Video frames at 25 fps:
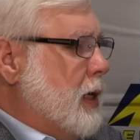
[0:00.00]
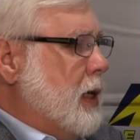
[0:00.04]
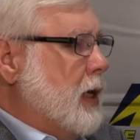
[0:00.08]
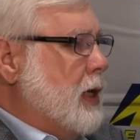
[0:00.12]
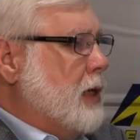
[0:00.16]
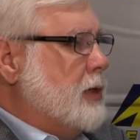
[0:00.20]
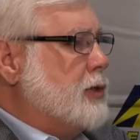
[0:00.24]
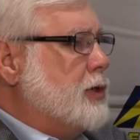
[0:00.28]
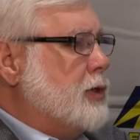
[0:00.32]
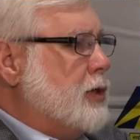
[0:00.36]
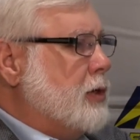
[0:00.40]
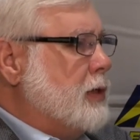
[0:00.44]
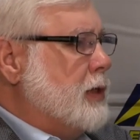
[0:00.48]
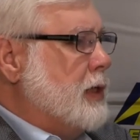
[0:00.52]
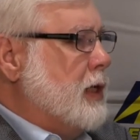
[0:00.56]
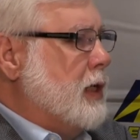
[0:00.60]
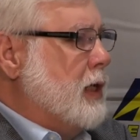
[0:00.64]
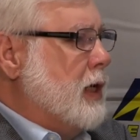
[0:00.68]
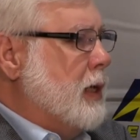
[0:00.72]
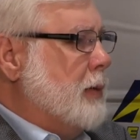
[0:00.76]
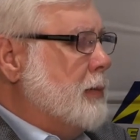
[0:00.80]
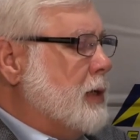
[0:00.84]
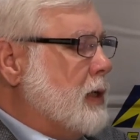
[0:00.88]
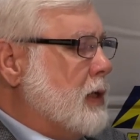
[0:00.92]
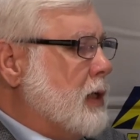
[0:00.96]
It certainly
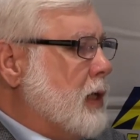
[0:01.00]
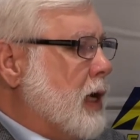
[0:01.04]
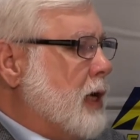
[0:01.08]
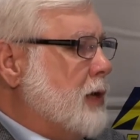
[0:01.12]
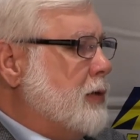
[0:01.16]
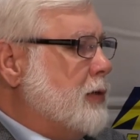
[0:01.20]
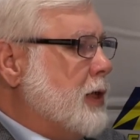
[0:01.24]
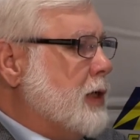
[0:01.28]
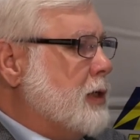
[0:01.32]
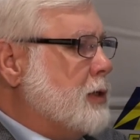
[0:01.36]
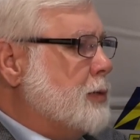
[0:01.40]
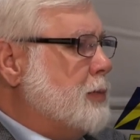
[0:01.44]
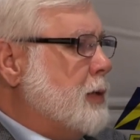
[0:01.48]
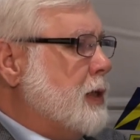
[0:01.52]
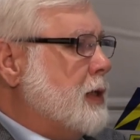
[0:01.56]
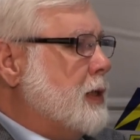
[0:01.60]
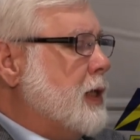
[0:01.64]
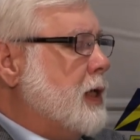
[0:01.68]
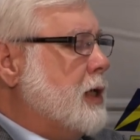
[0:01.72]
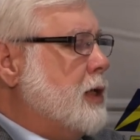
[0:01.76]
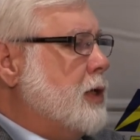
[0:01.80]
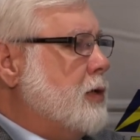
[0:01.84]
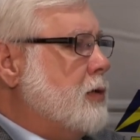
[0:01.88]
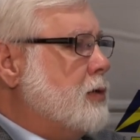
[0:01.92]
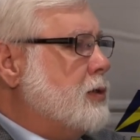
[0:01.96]
inhibited a lot of things, but
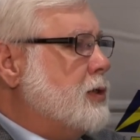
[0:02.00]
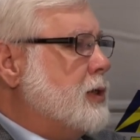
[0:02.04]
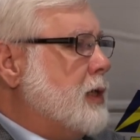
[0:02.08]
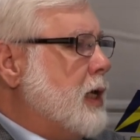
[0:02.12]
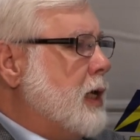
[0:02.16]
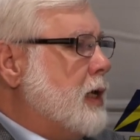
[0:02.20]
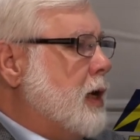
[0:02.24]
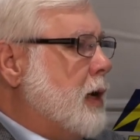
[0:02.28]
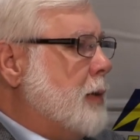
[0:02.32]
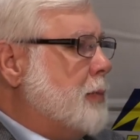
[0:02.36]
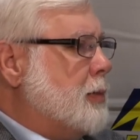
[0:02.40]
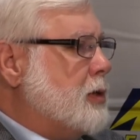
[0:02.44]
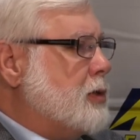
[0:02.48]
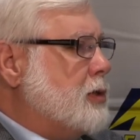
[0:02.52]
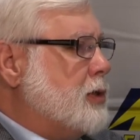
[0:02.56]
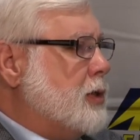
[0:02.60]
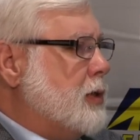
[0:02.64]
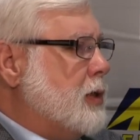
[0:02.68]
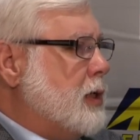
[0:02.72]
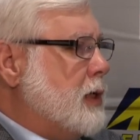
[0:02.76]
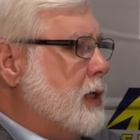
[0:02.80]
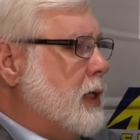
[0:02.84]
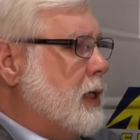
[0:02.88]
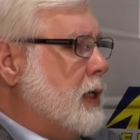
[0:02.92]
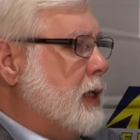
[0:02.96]
they used that
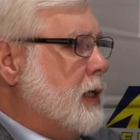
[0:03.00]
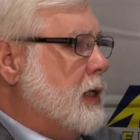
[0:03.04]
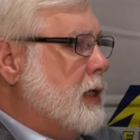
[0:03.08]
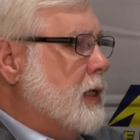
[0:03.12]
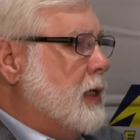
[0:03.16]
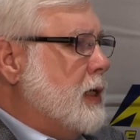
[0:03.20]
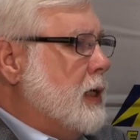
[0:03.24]
opportunity